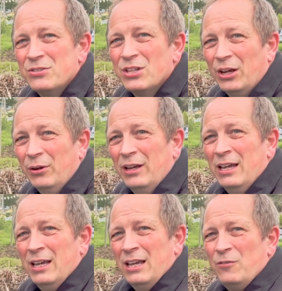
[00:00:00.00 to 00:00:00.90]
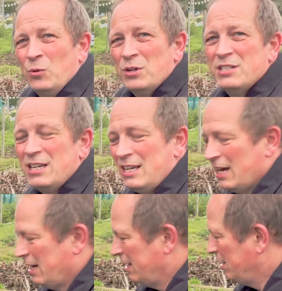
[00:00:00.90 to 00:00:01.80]
So if you want to see
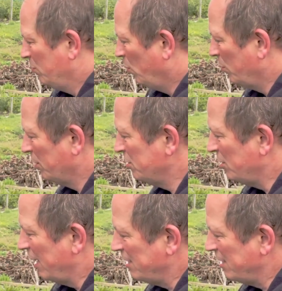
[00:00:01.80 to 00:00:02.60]
what we're going to do there,